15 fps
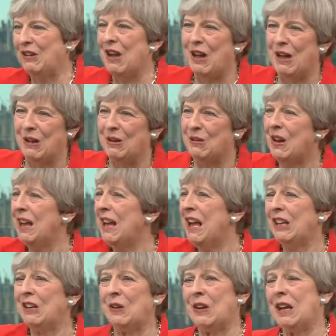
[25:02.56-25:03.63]
No.
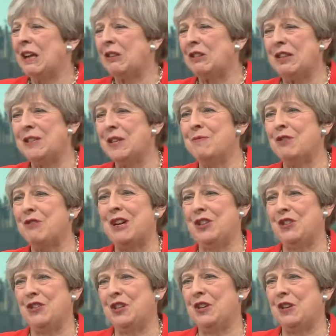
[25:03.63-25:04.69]
Look, this
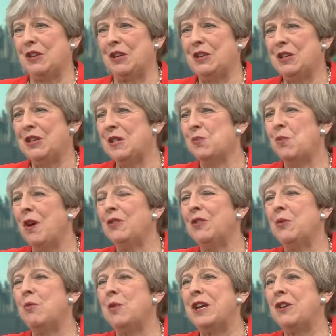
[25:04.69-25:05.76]
immigration target is one
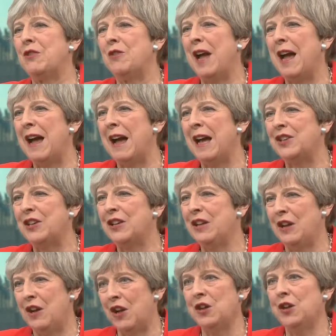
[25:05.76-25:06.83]
that we have had
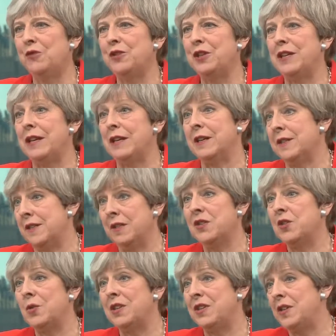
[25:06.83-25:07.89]
over the years, since
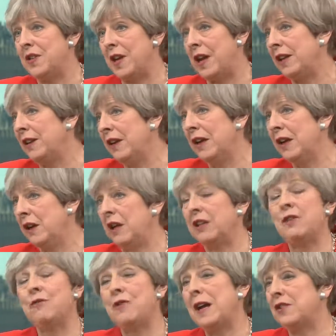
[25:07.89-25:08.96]
2010.
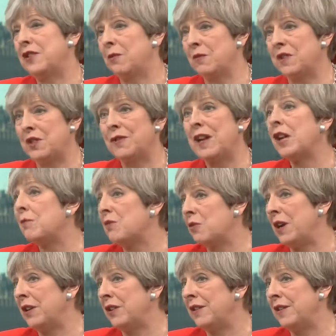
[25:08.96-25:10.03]
In fact, it was developed
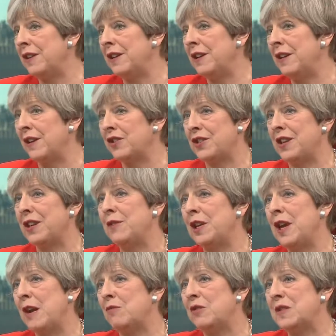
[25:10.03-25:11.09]
under David
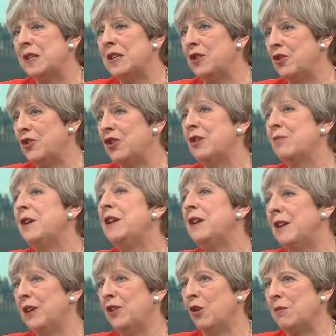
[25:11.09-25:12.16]
Cameron's leadership
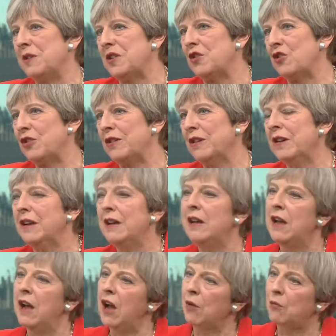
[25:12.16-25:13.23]
in opposition.
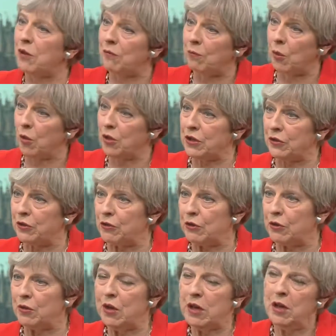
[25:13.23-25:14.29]
We've brought it
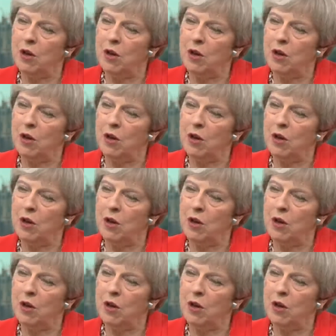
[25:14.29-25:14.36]
through.